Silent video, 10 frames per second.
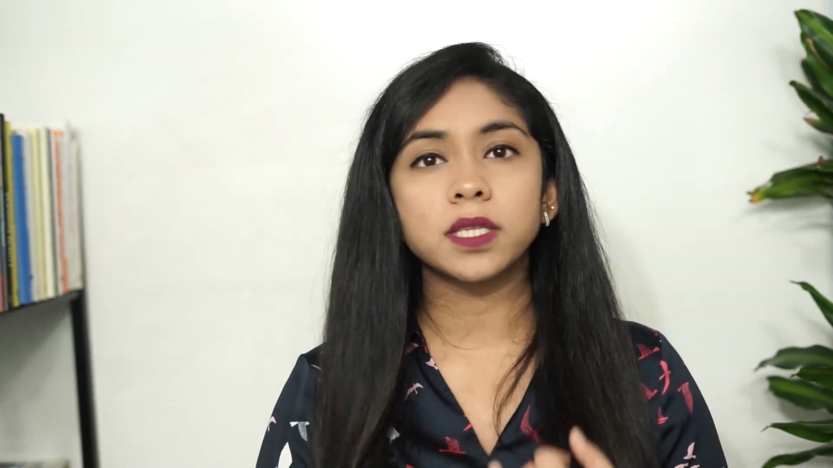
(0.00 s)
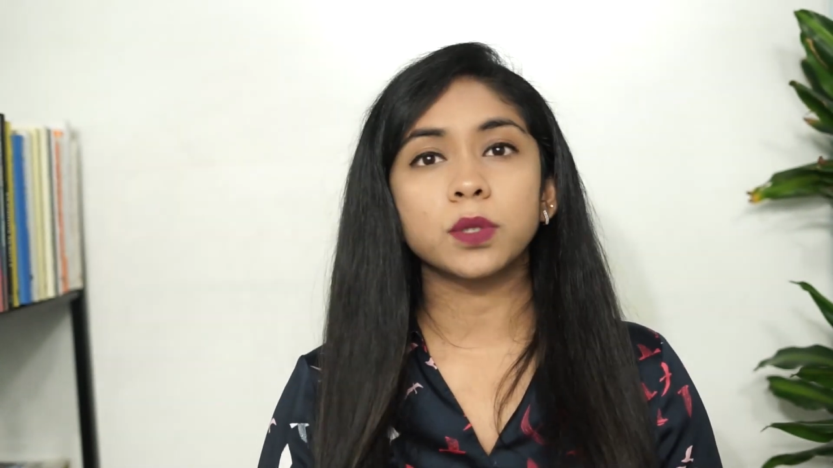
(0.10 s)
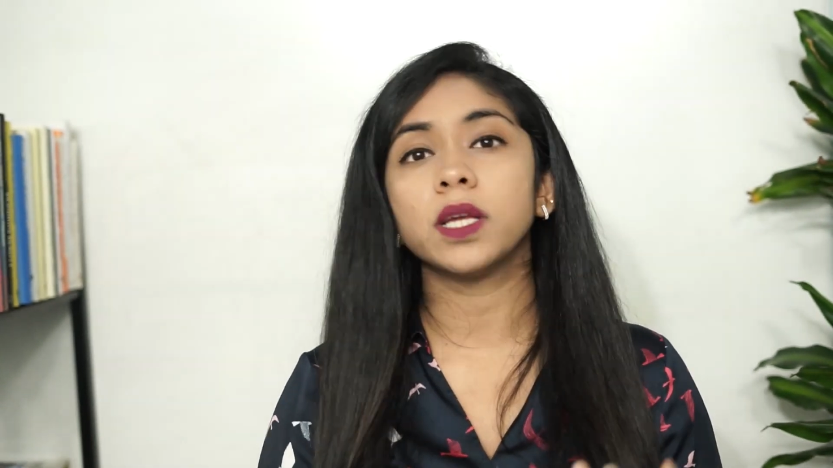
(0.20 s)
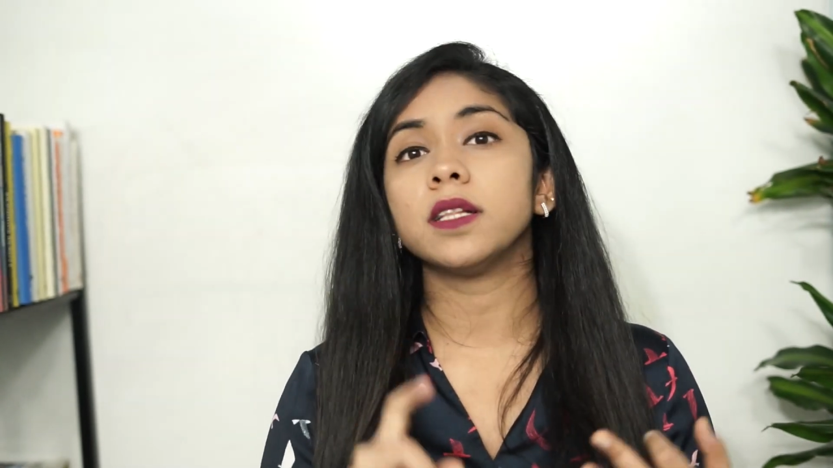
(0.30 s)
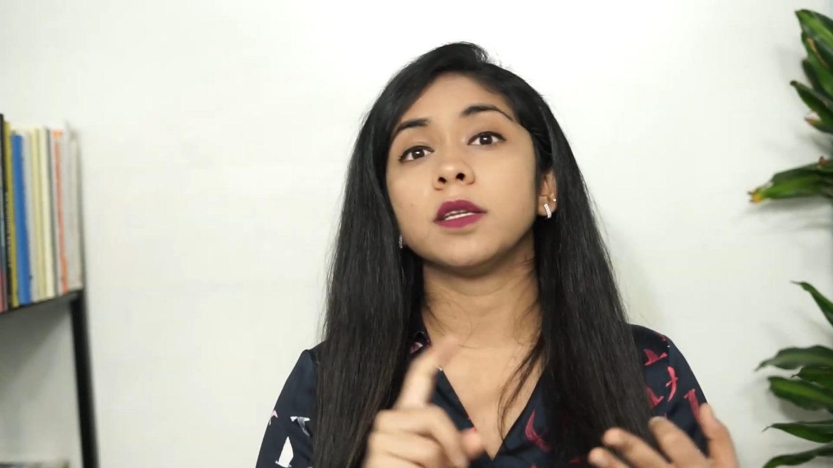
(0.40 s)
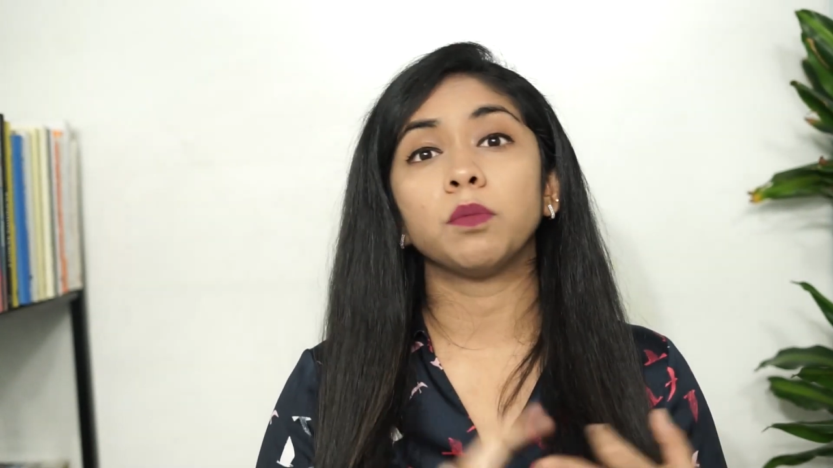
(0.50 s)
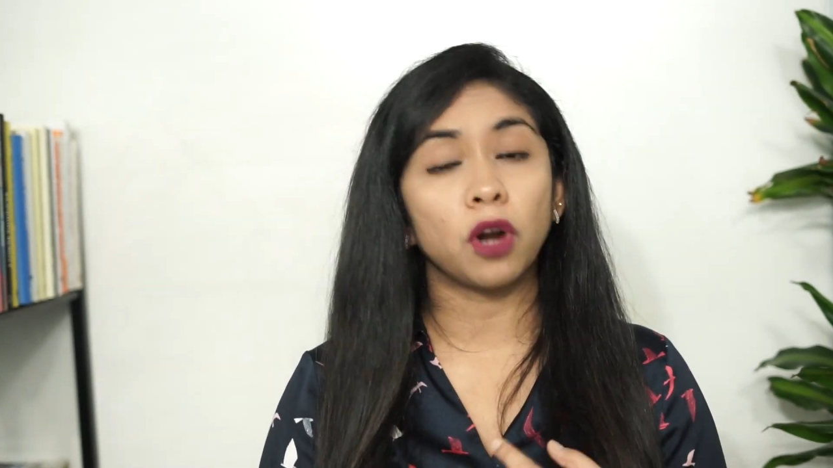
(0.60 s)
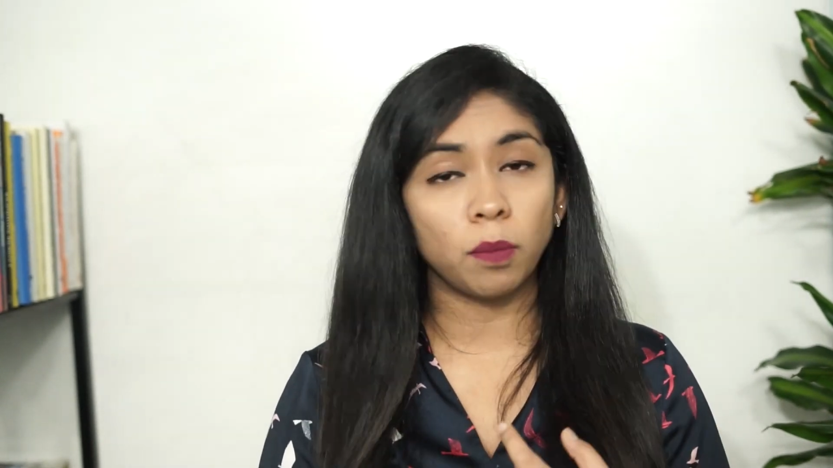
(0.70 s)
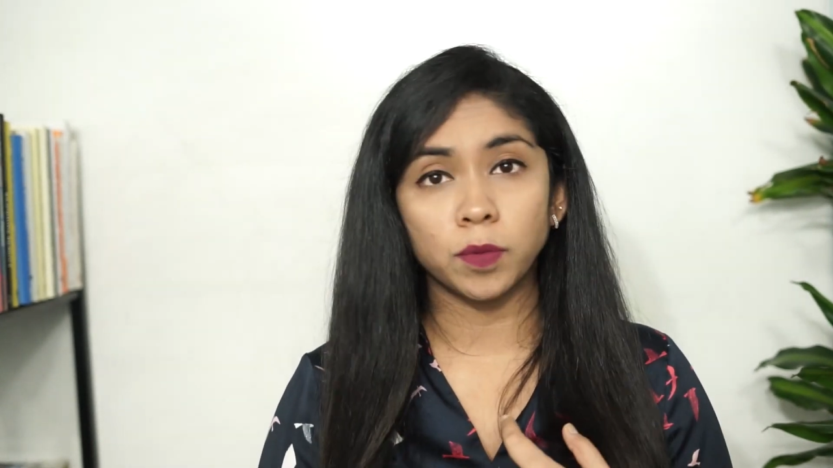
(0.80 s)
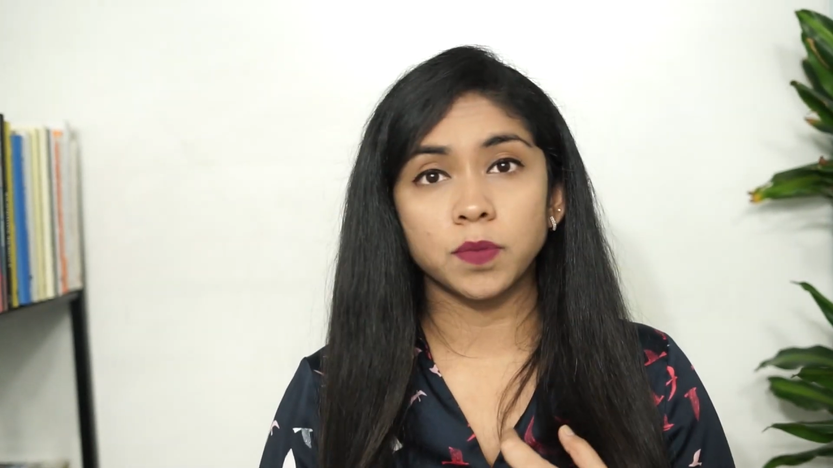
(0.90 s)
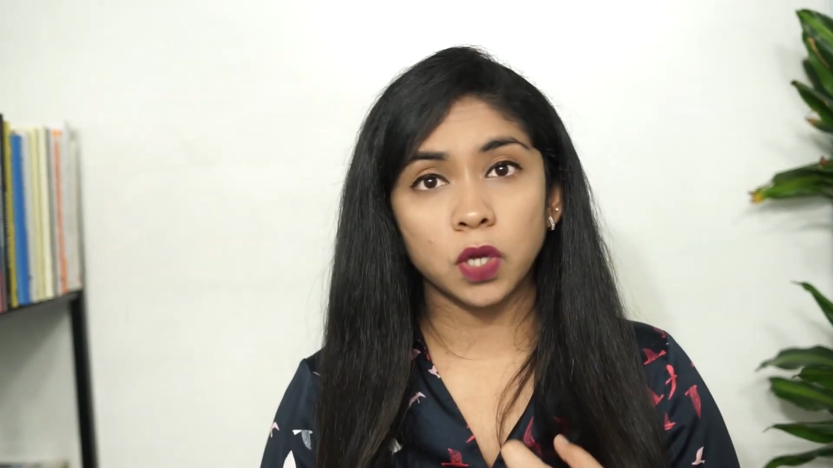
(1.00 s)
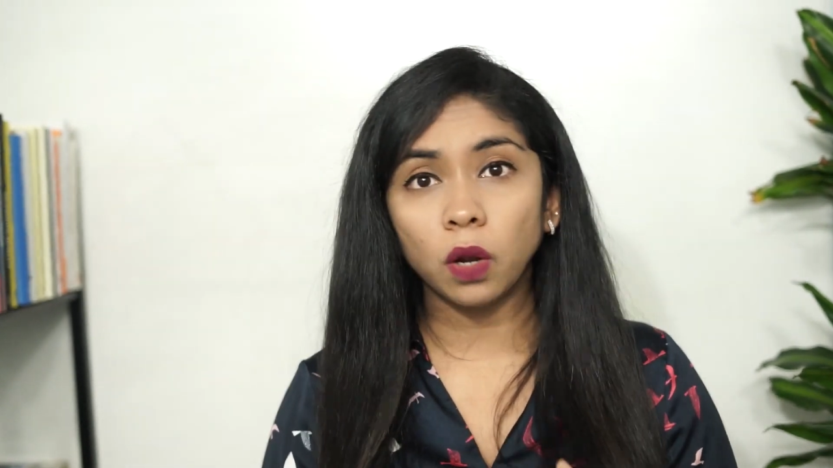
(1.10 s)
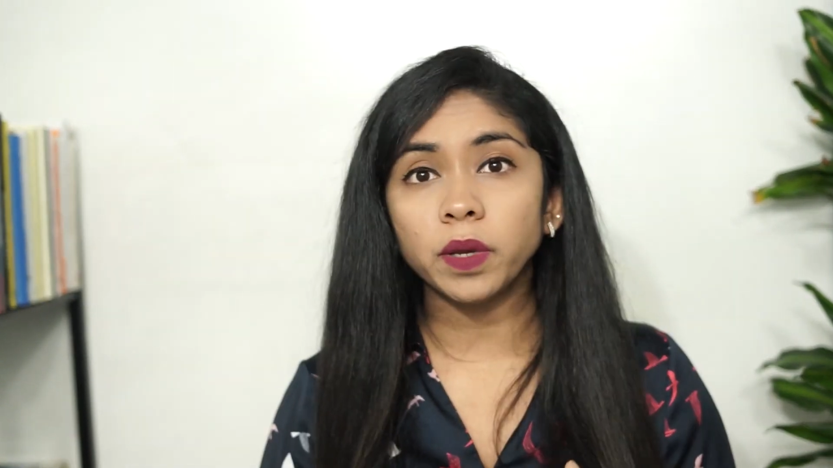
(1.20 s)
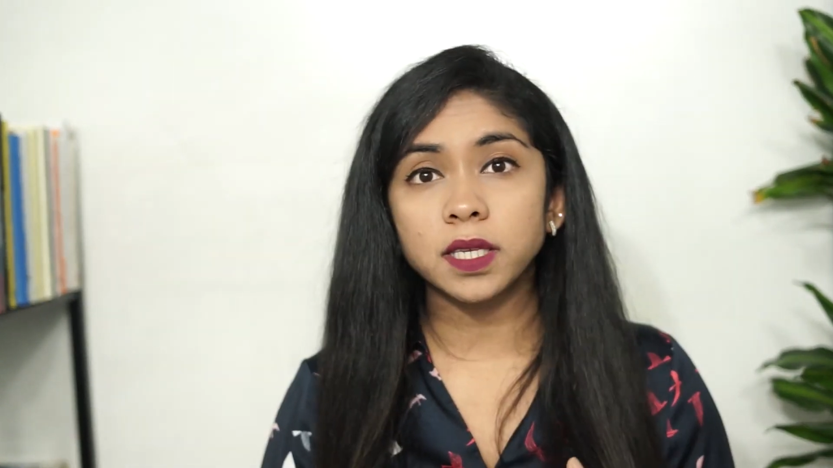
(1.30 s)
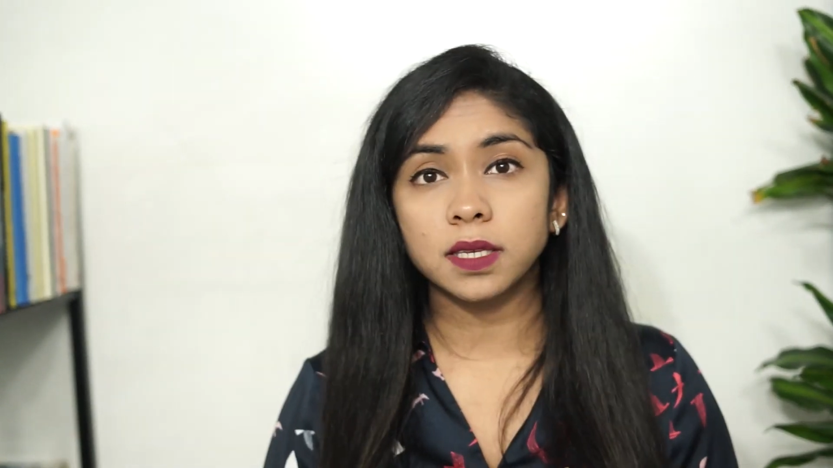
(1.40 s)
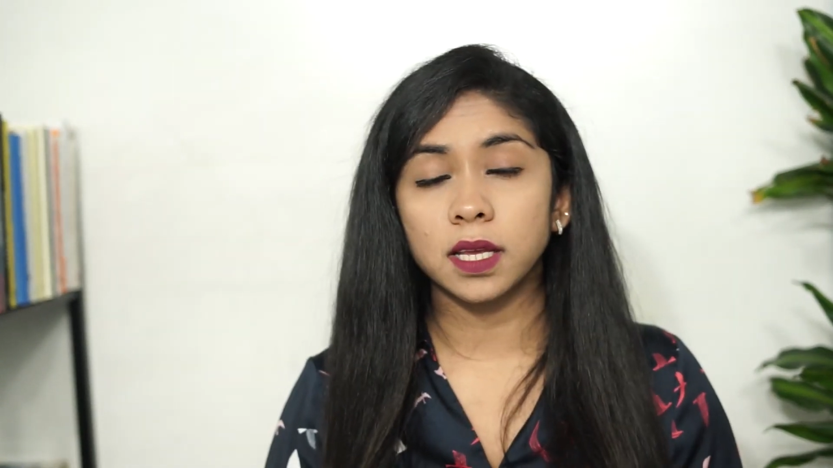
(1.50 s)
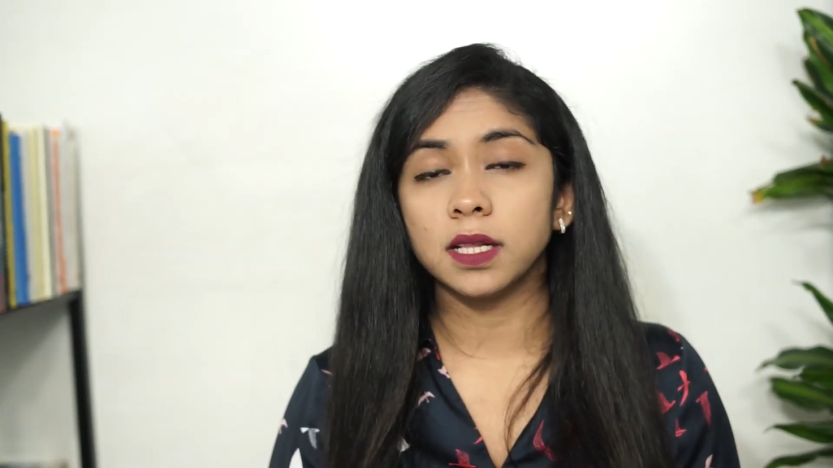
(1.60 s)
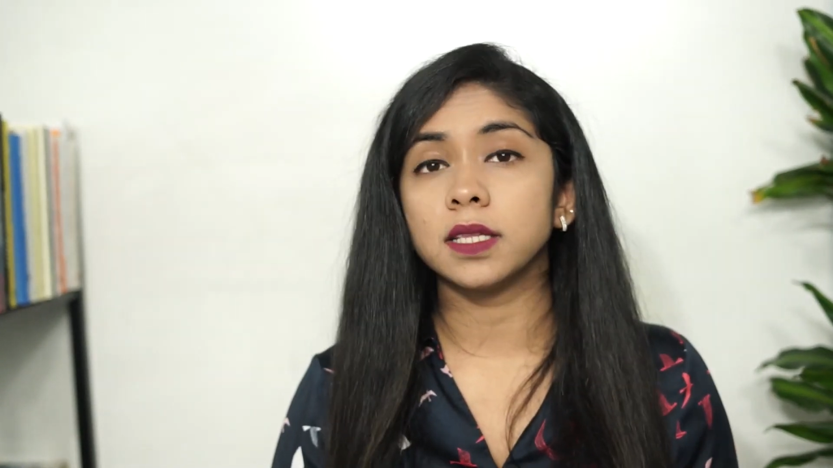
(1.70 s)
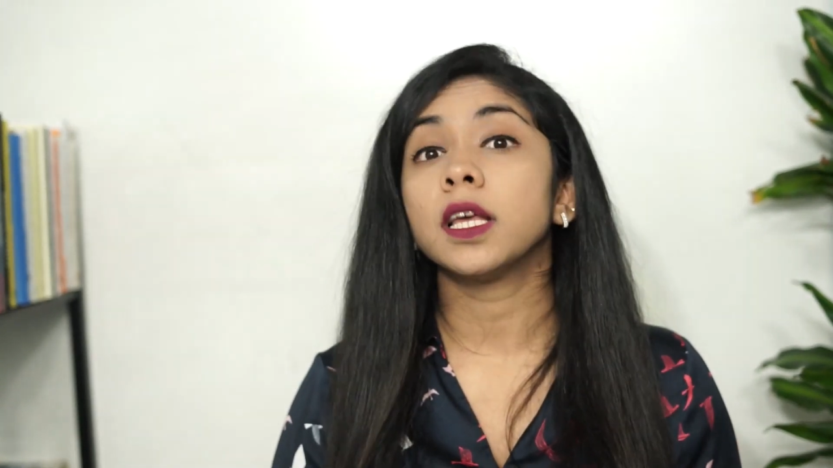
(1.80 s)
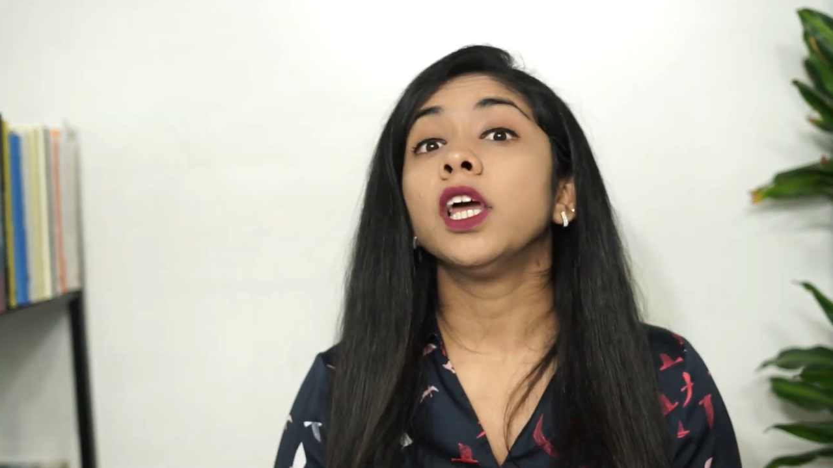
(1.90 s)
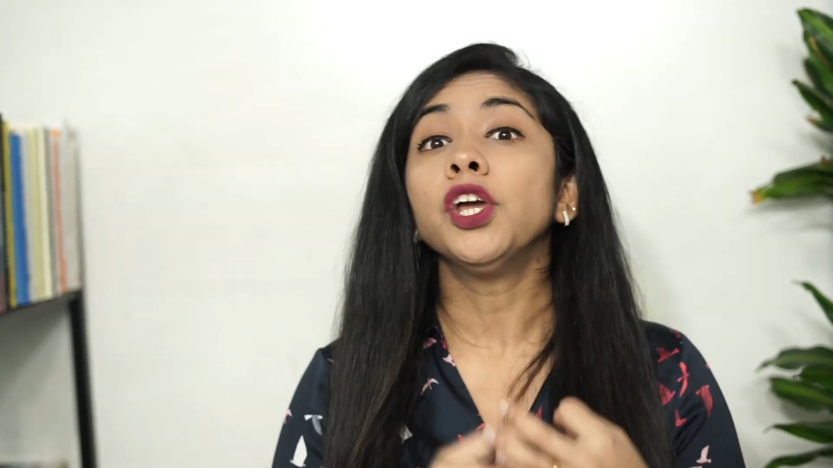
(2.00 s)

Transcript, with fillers: skills and problem solving skills